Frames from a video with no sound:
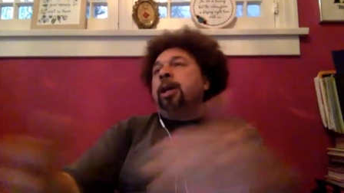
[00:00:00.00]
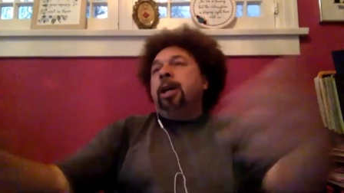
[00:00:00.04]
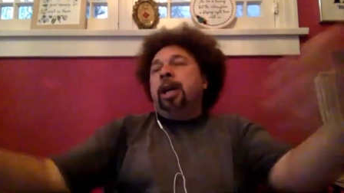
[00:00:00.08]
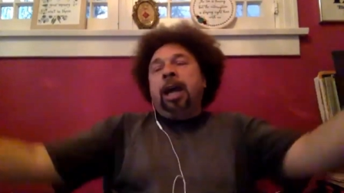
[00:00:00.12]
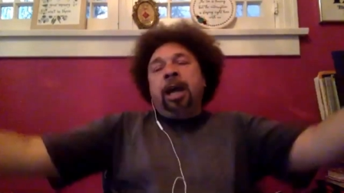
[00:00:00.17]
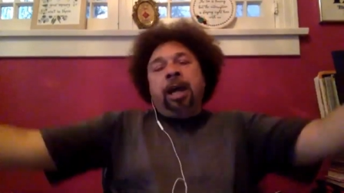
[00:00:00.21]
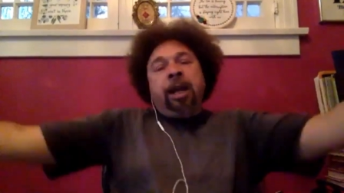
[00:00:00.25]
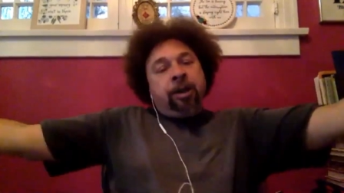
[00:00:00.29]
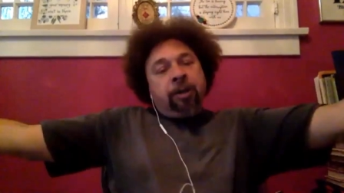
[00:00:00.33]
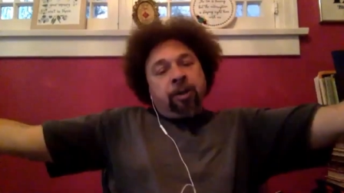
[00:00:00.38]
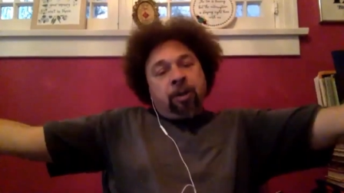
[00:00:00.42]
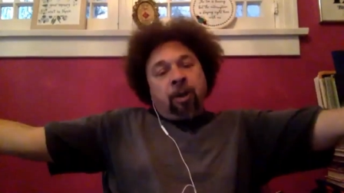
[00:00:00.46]

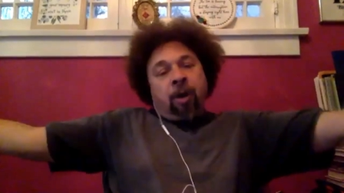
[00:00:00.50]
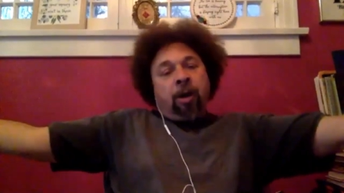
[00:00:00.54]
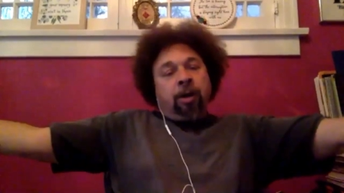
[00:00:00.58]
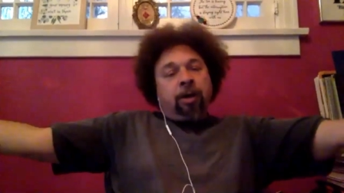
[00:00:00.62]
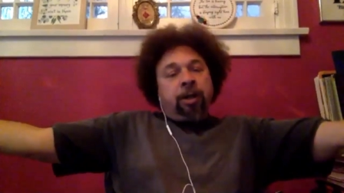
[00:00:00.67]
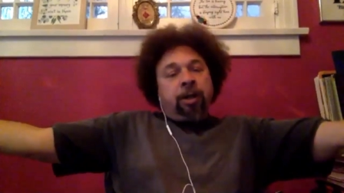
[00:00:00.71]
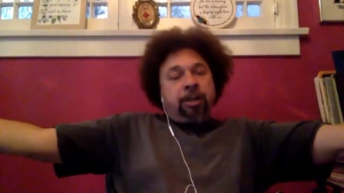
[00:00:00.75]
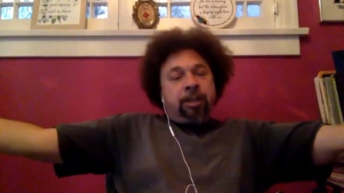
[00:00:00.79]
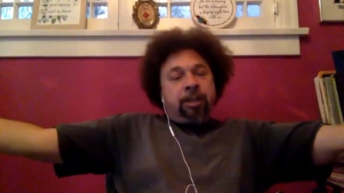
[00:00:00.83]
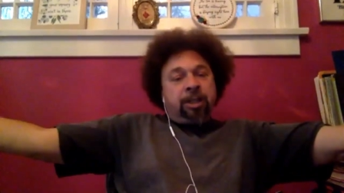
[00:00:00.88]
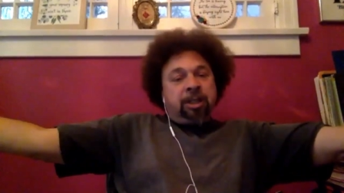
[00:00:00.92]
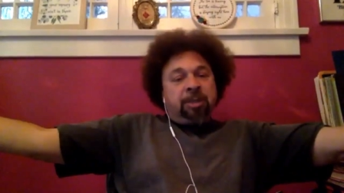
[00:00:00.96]
and
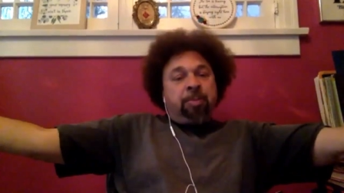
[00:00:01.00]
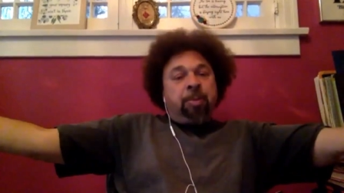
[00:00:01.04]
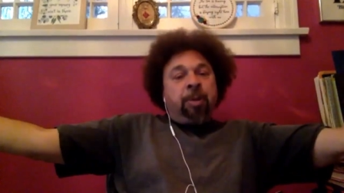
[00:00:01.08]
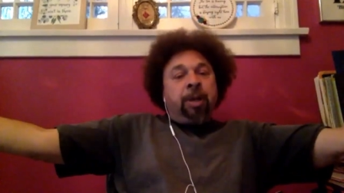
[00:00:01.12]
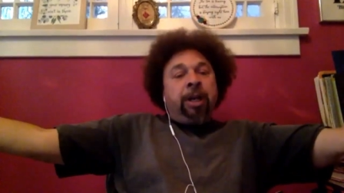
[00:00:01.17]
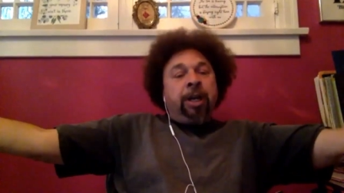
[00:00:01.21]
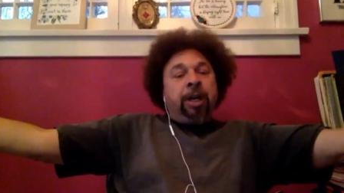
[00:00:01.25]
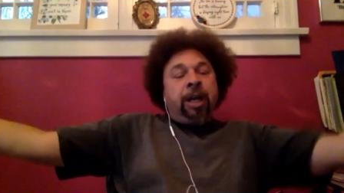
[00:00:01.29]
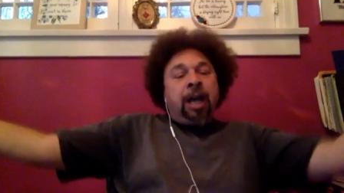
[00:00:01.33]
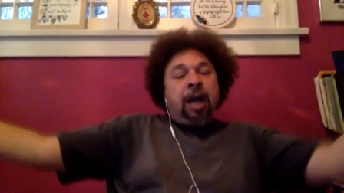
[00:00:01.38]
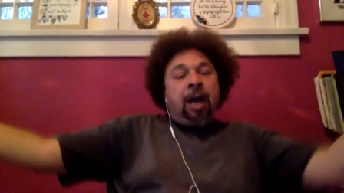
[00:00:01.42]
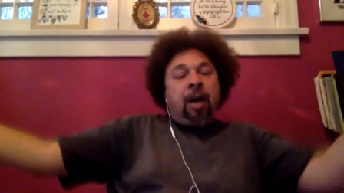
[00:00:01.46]
darkness is
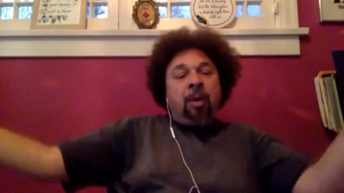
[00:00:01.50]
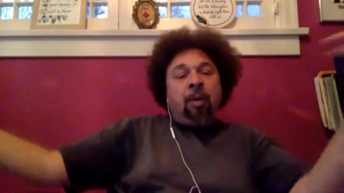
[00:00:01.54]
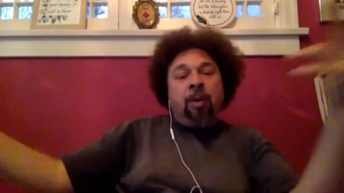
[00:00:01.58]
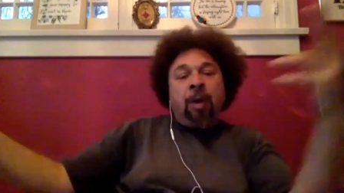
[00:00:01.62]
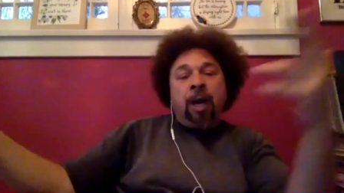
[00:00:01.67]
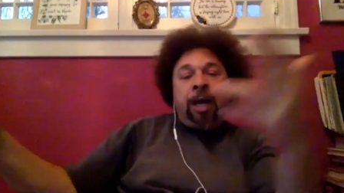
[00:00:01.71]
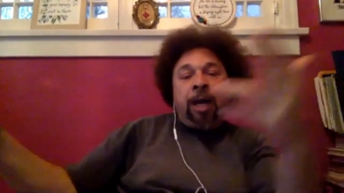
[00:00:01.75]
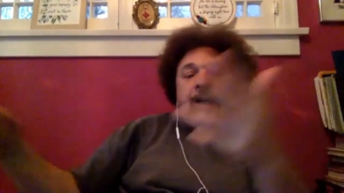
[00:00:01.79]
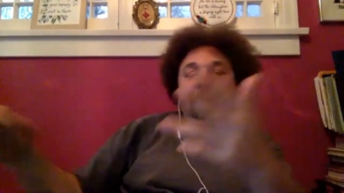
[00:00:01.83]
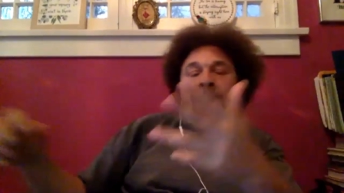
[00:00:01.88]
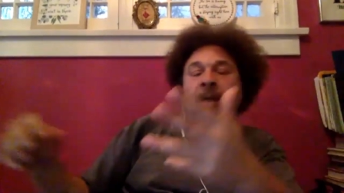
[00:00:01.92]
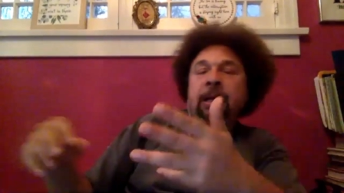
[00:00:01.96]
spreading out,
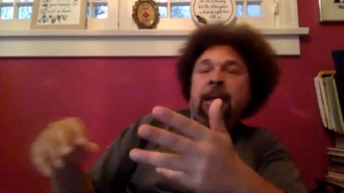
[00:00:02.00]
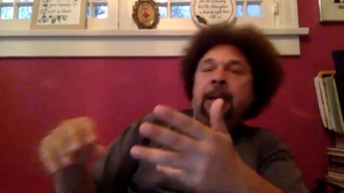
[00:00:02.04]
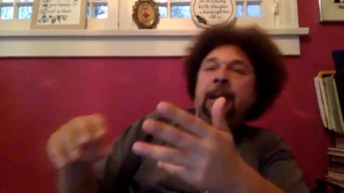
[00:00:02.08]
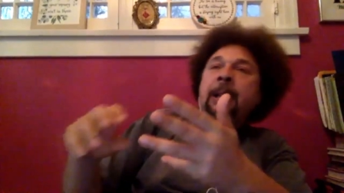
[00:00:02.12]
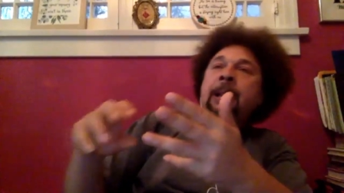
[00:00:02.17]
right?